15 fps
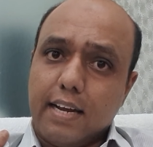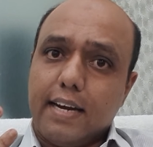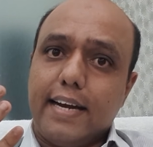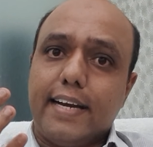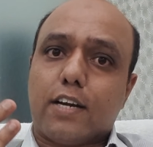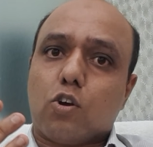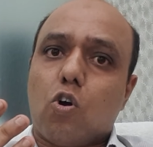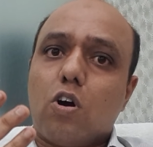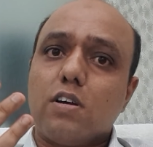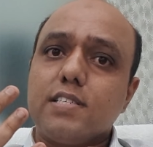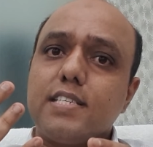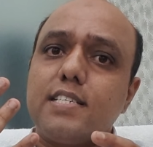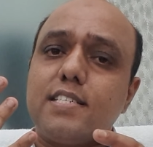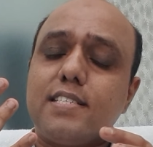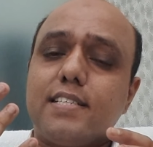it
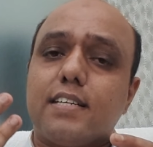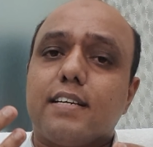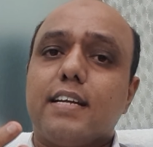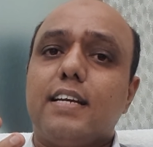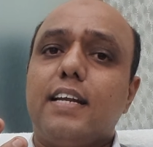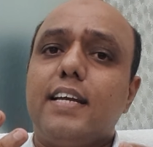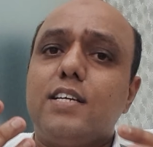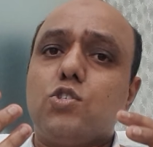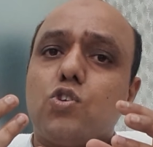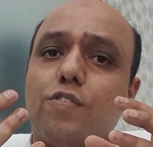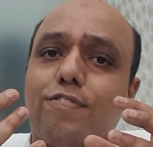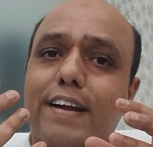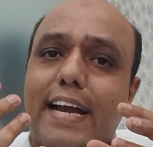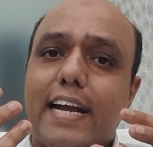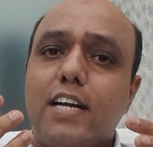causes the release
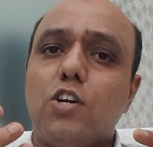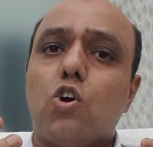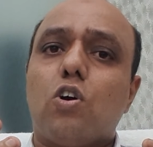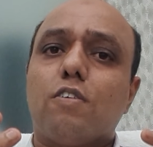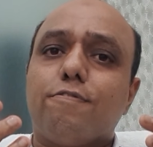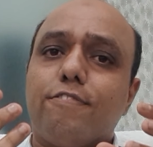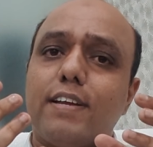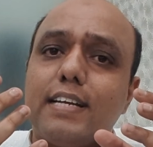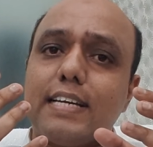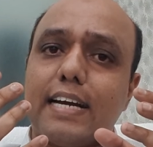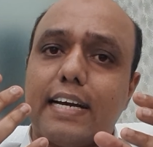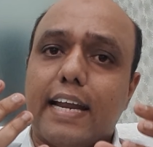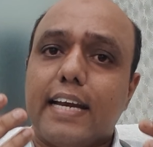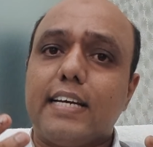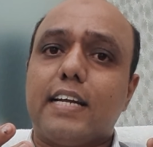of endorphin
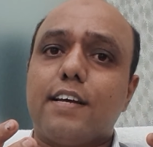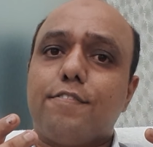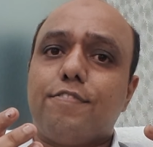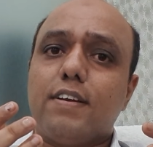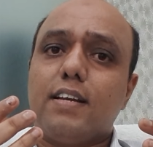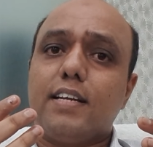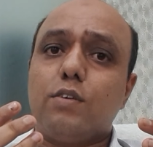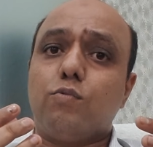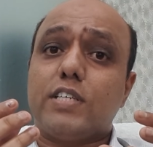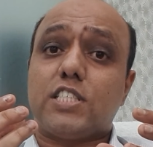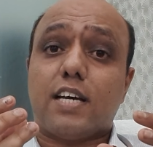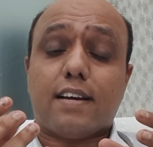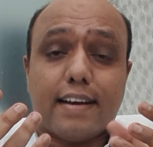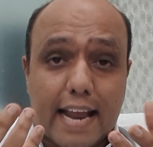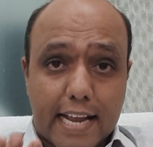and enkephalin, which
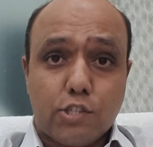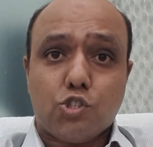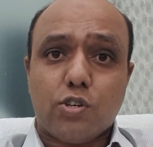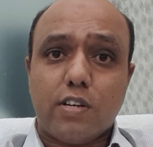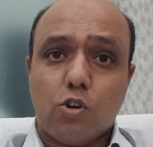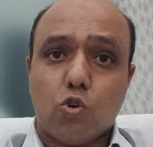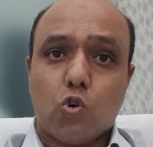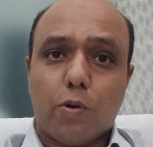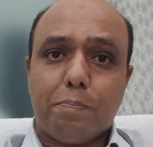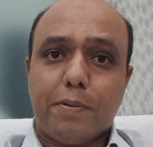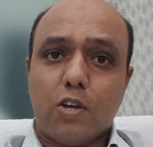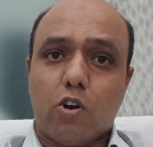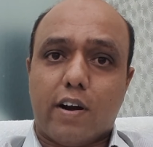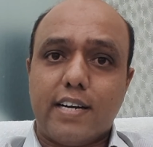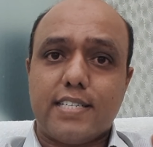are natural
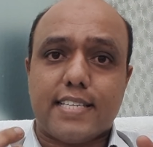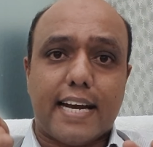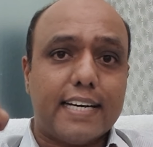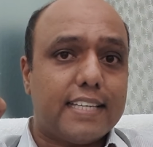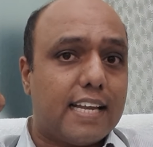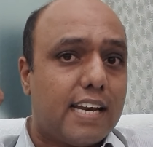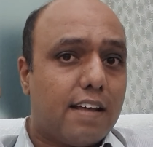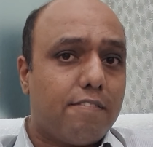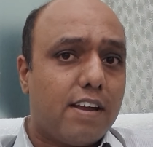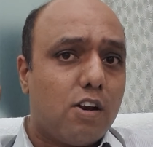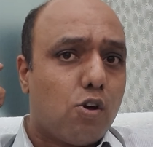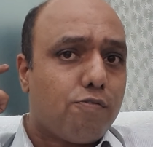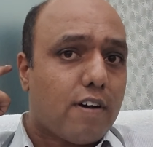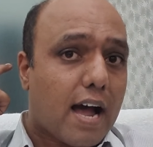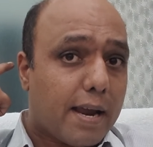opioids, at the level
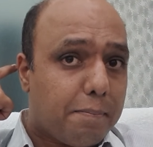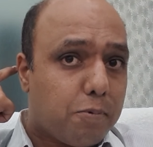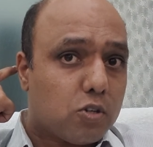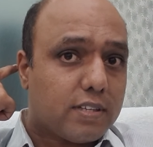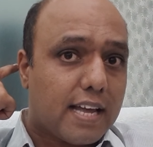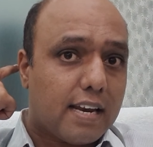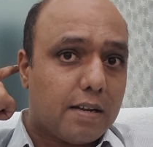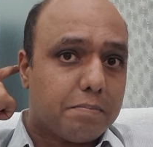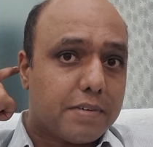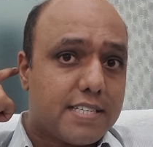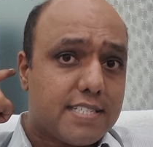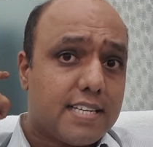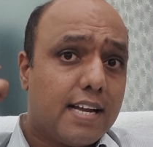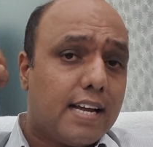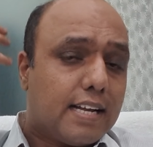of
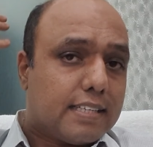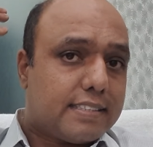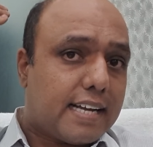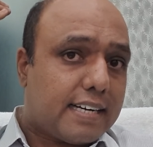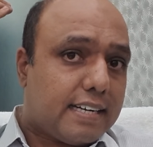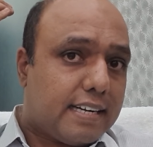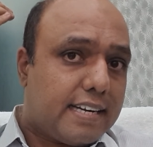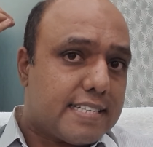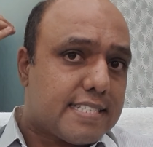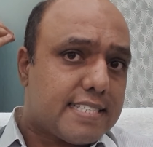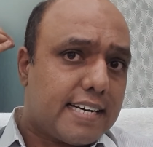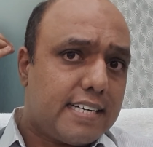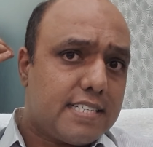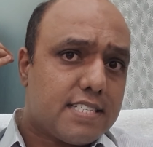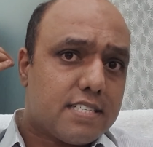hypothalamus that
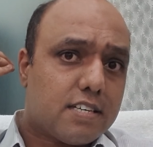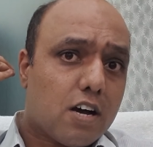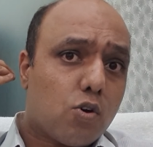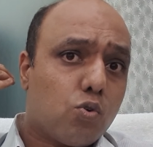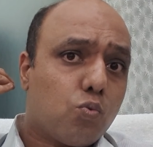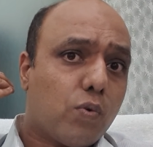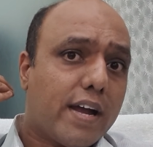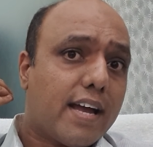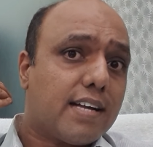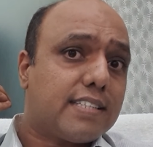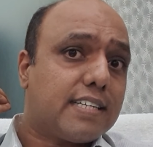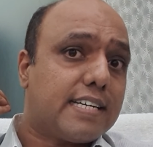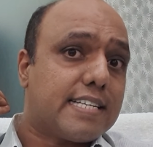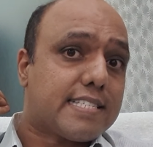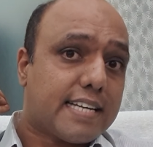descends down via
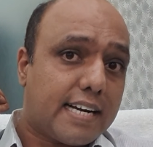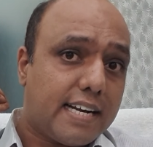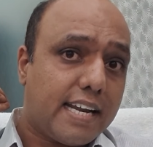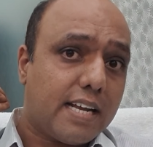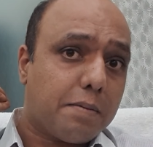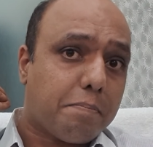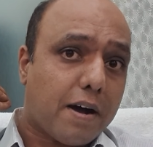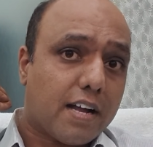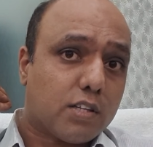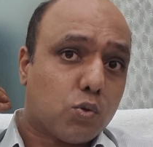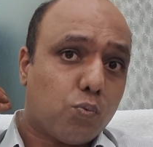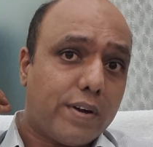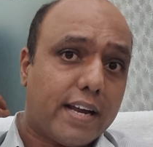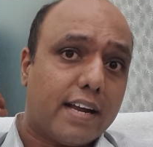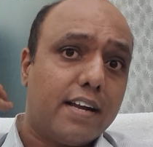the descending
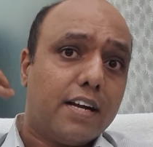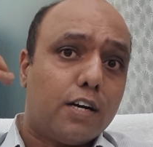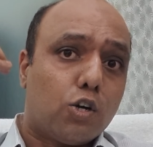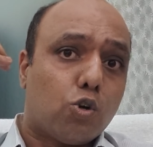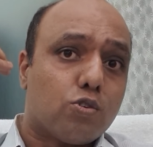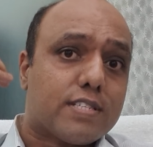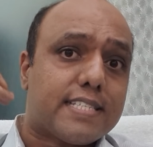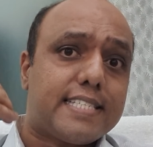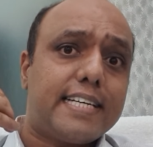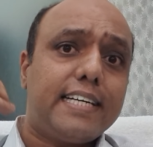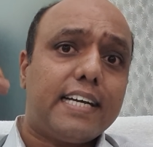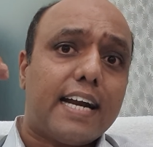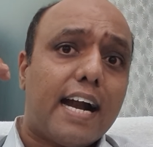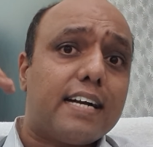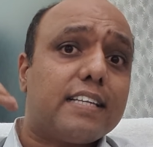pathway to
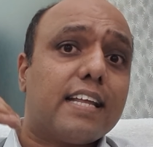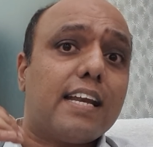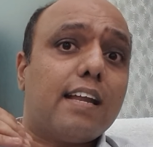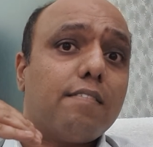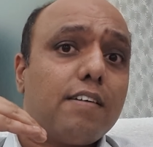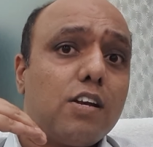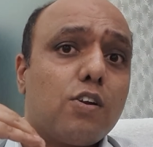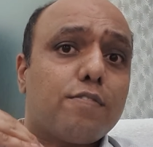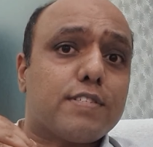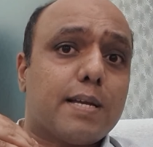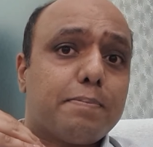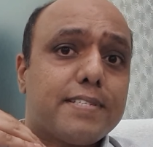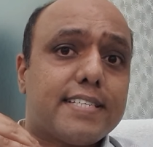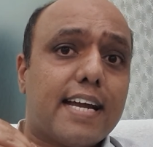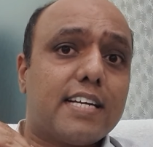sit at the level of
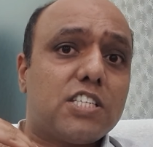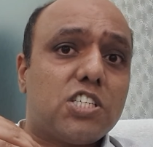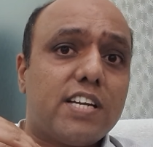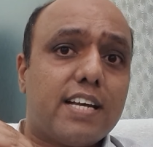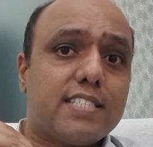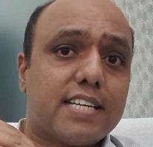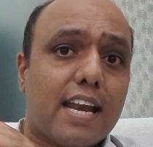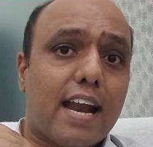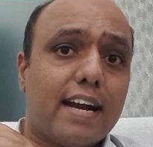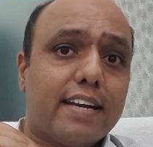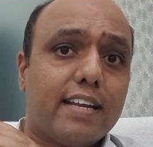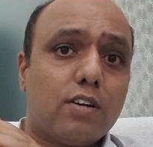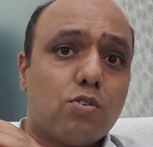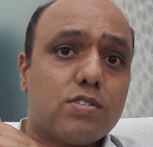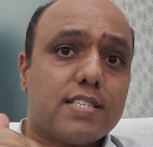substantia
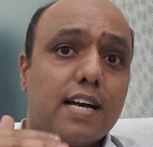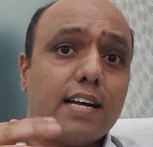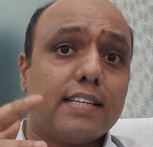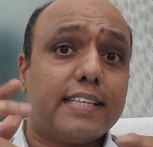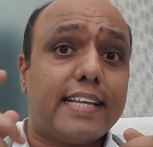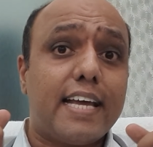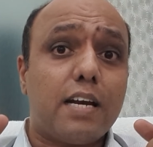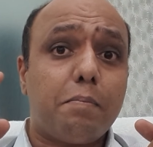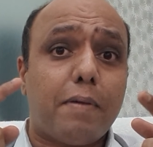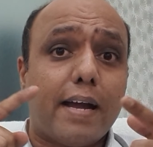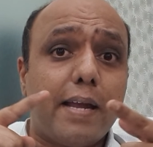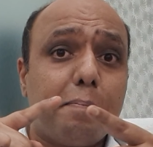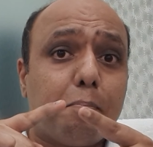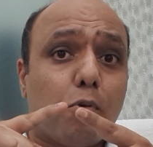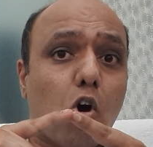gelatinosa,
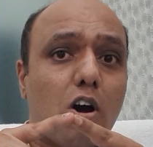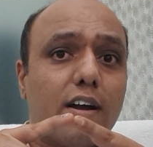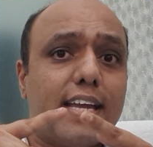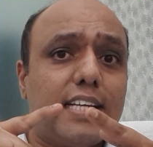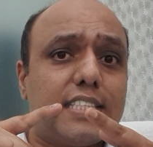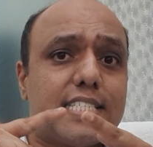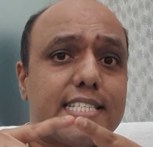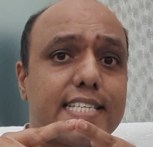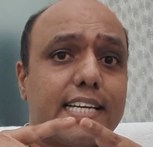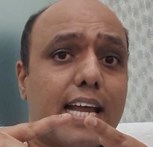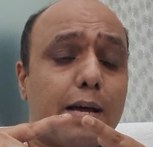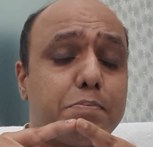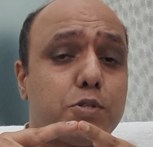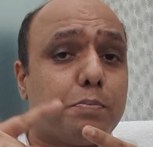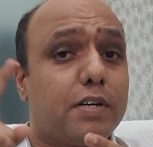thereby blocking the
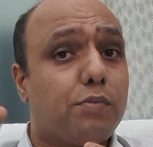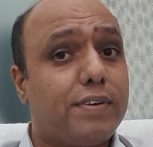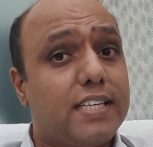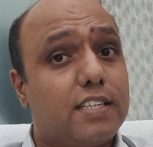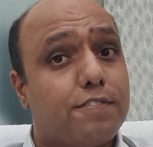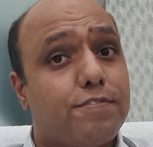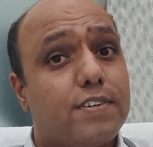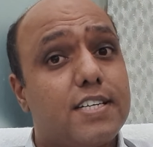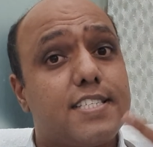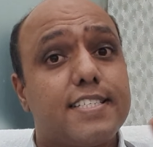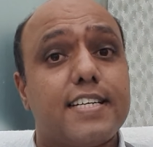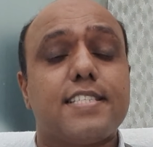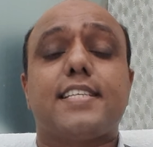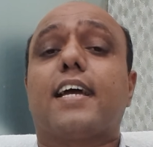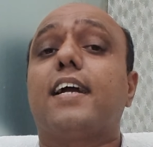synapse between the first
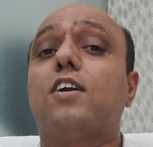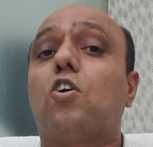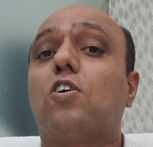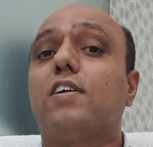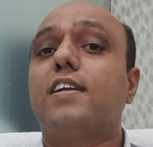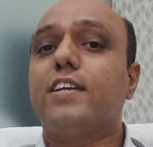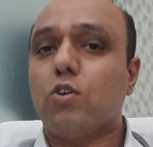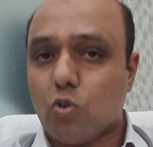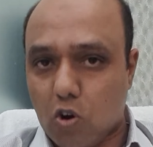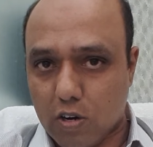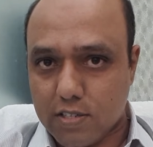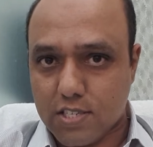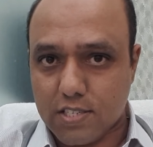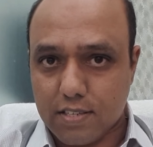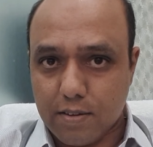and second order
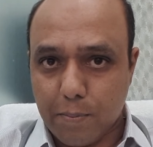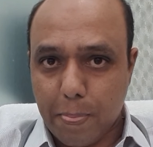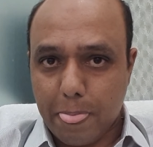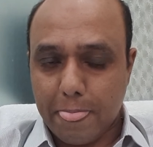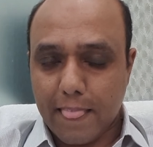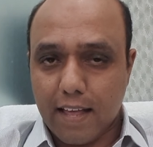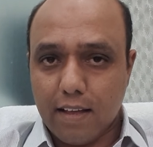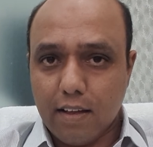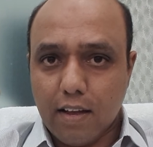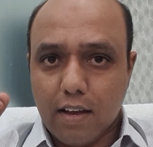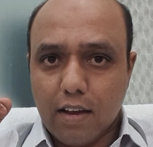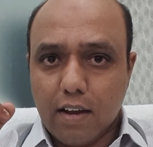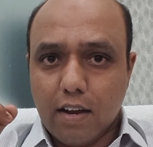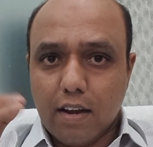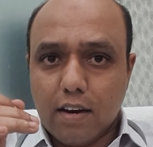neurons.
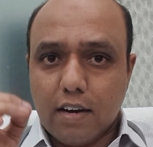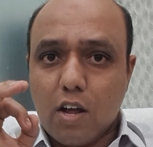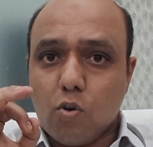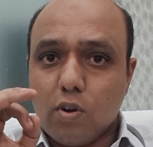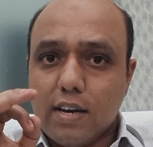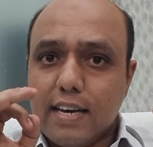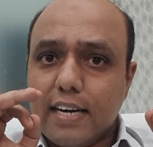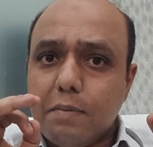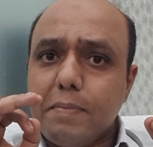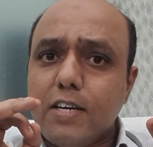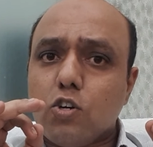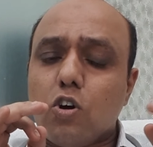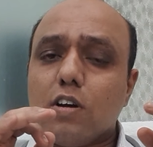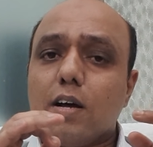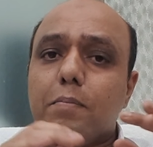Now let me
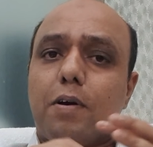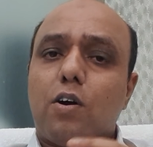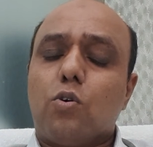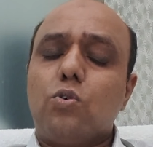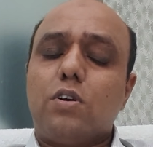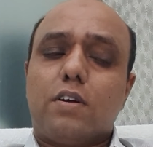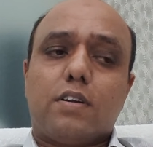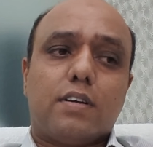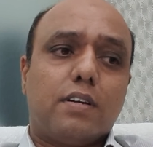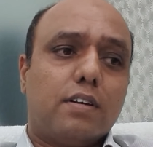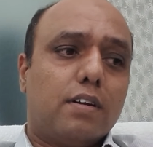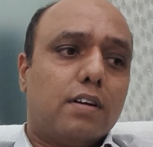talk about